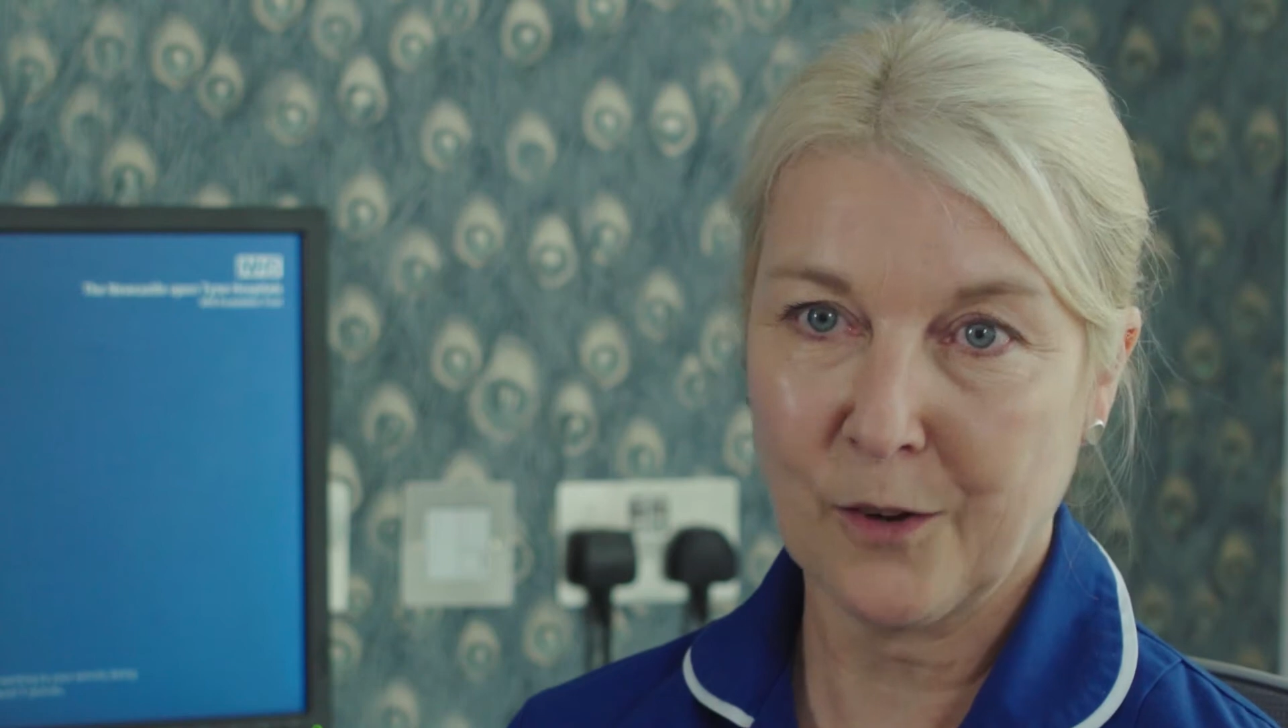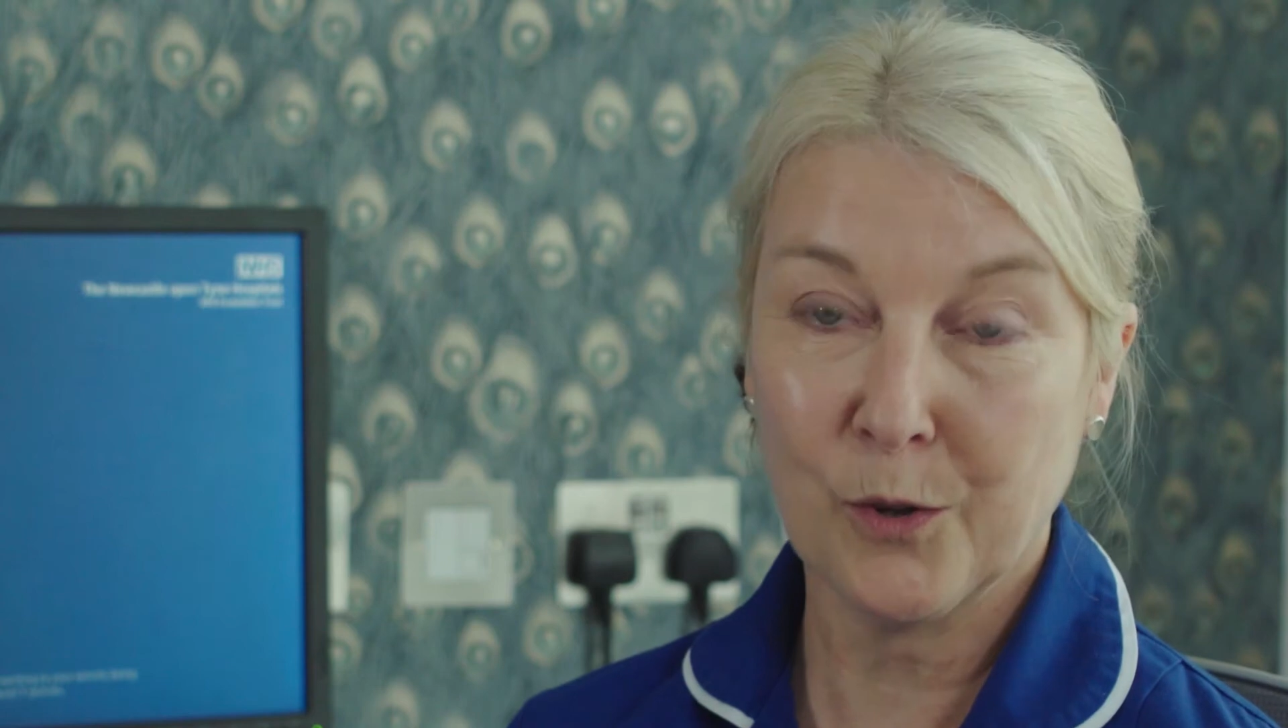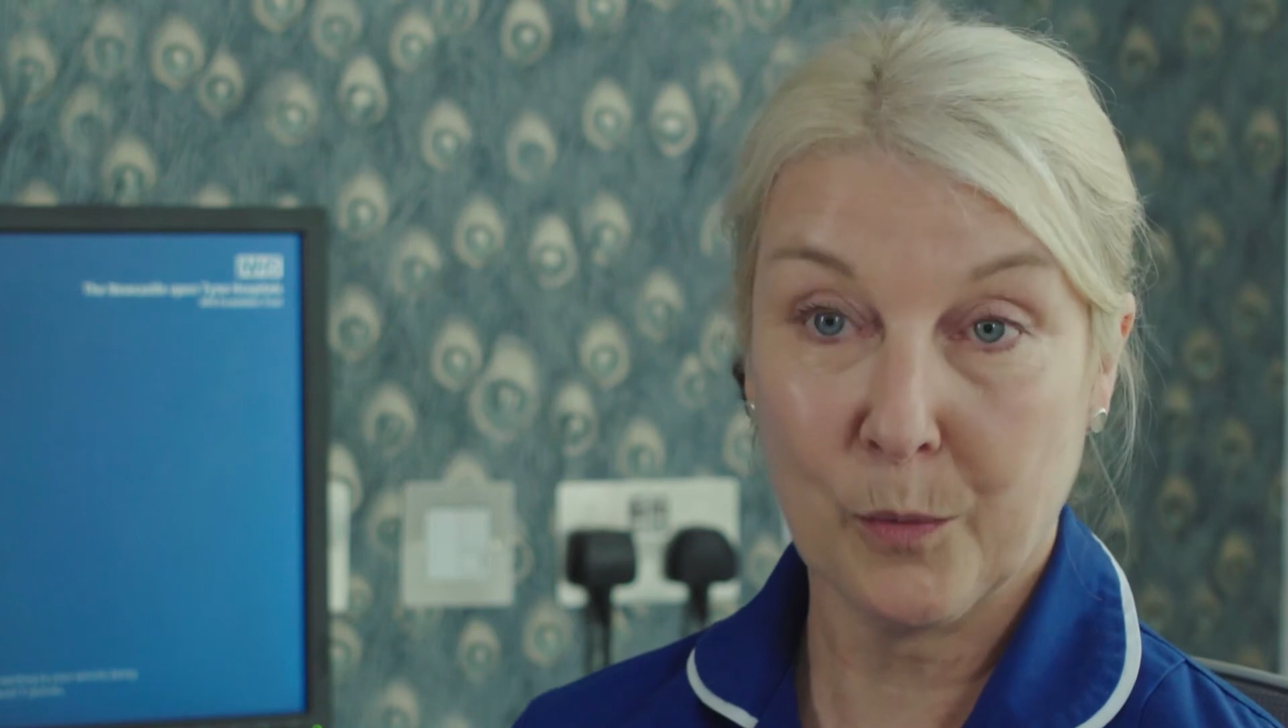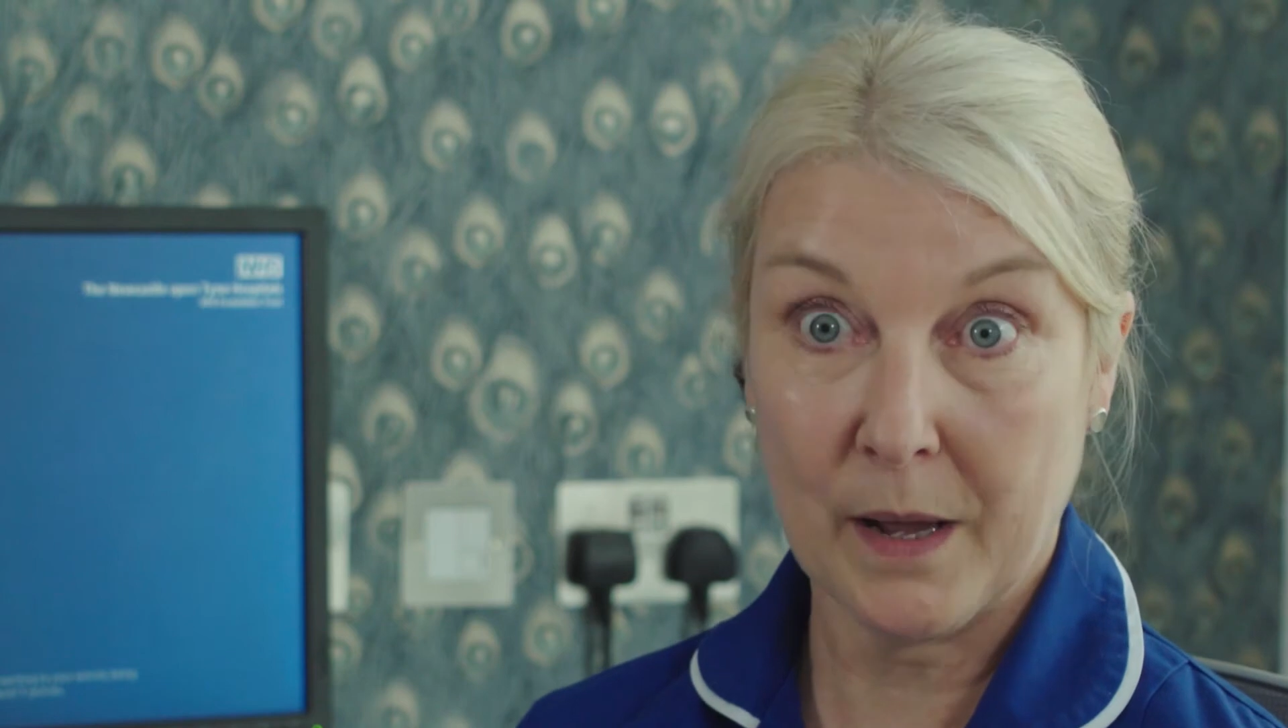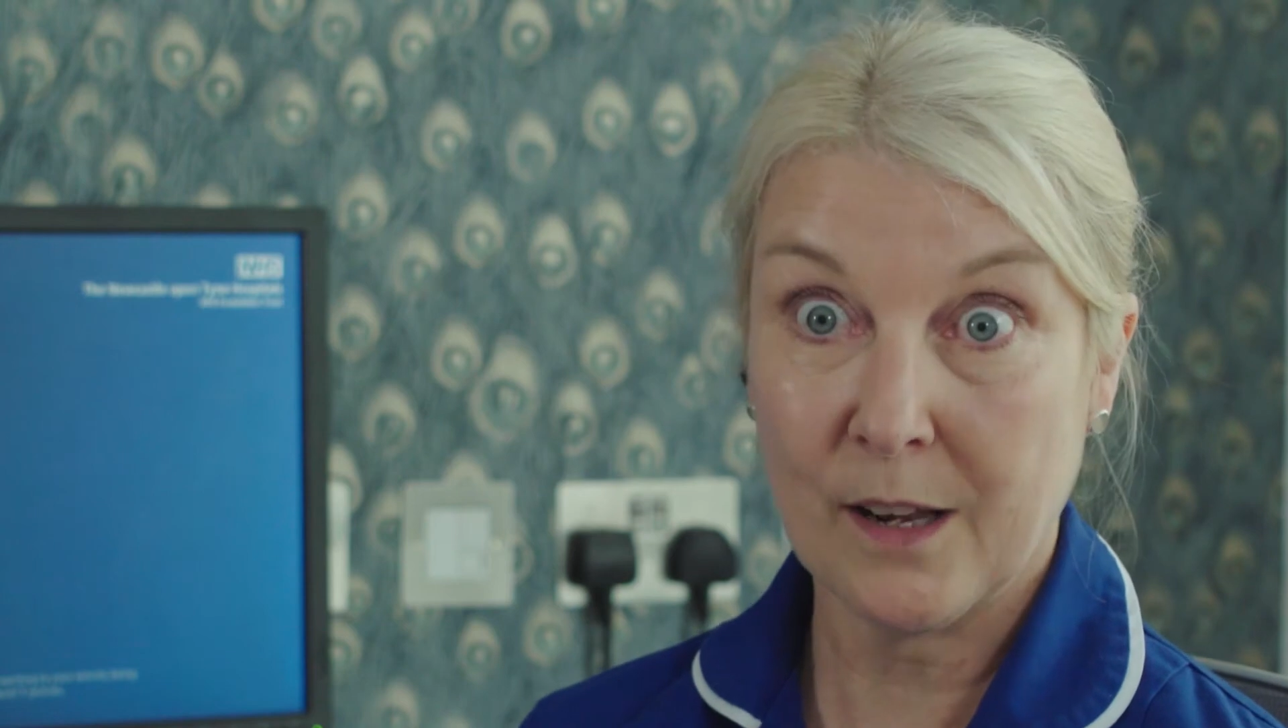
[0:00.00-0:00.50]

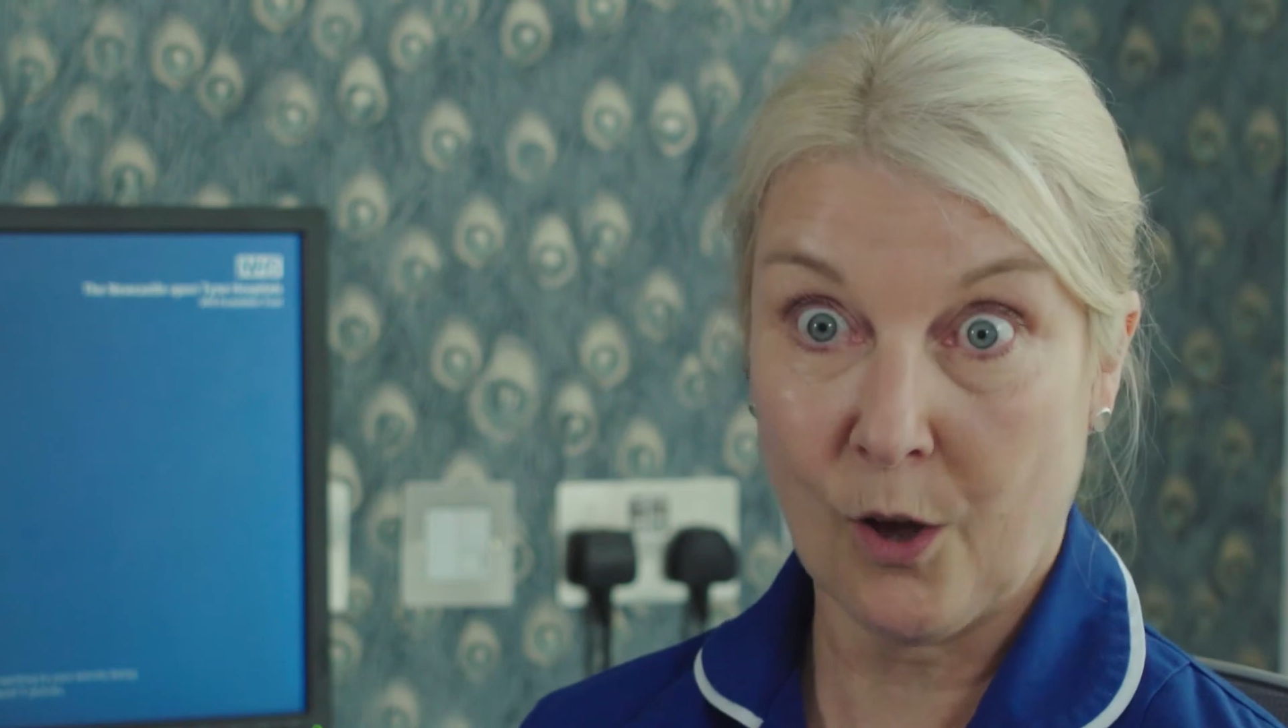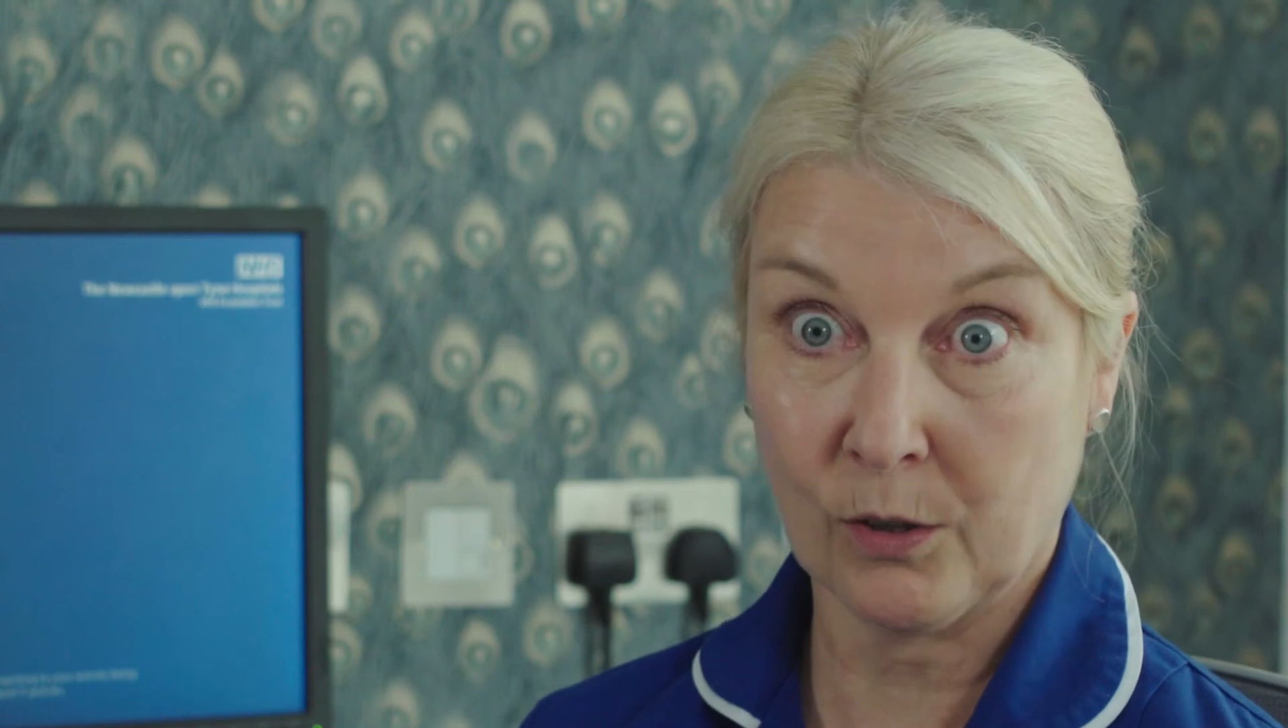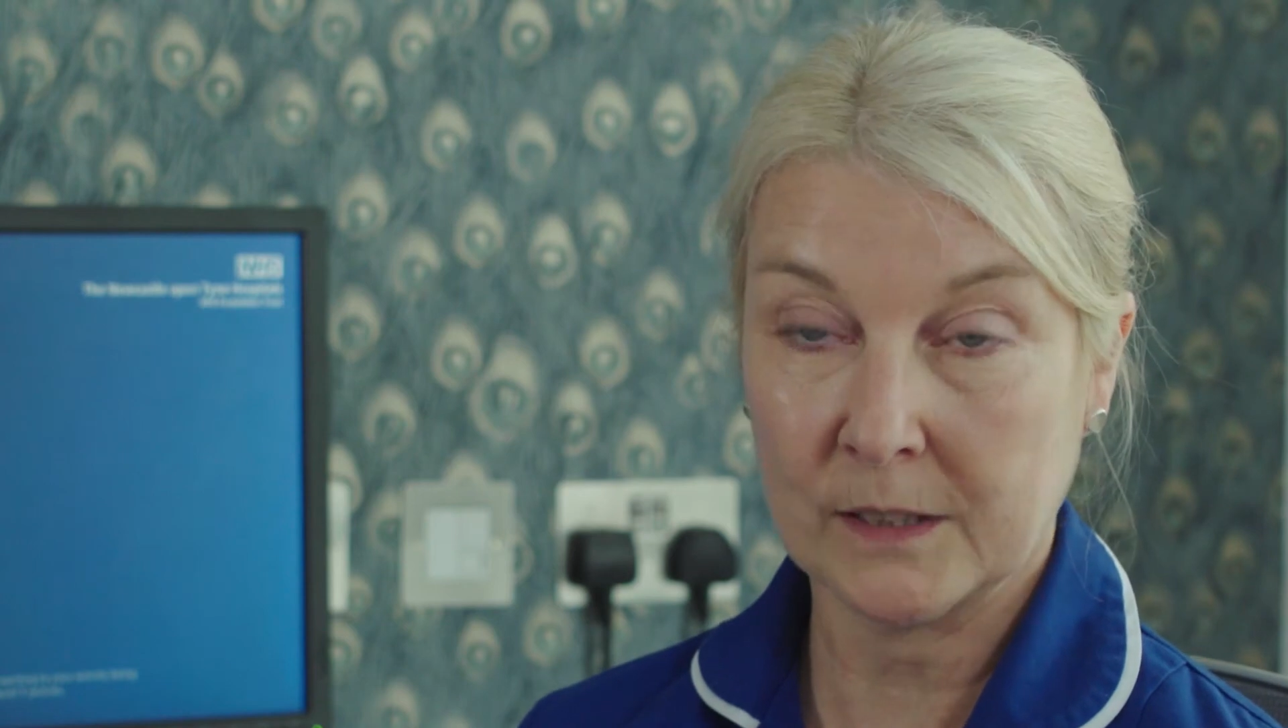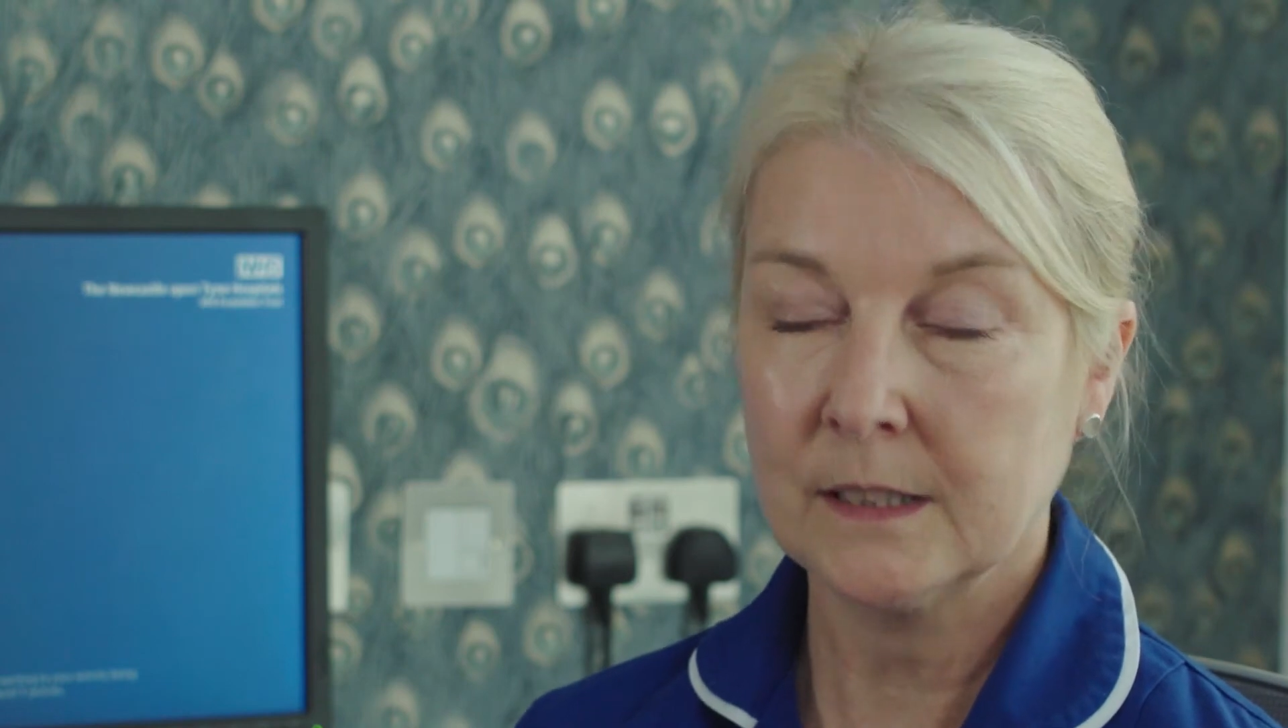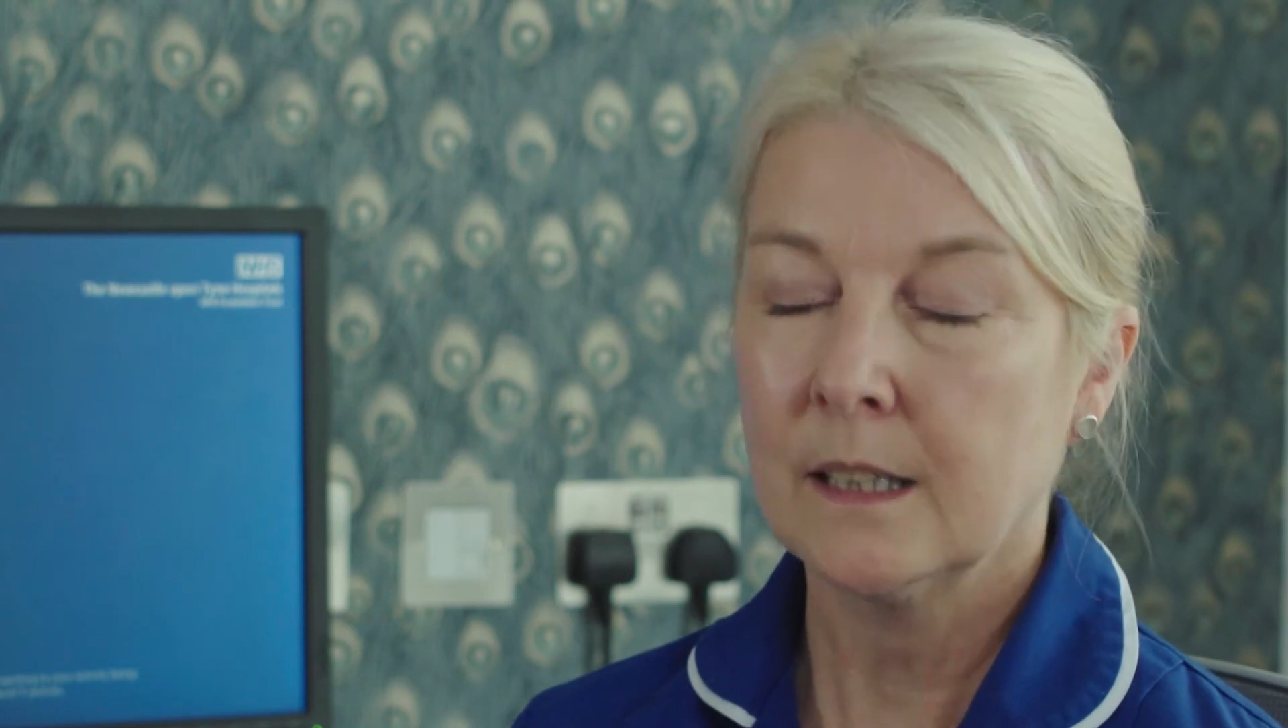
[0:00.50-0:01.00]
all the way along.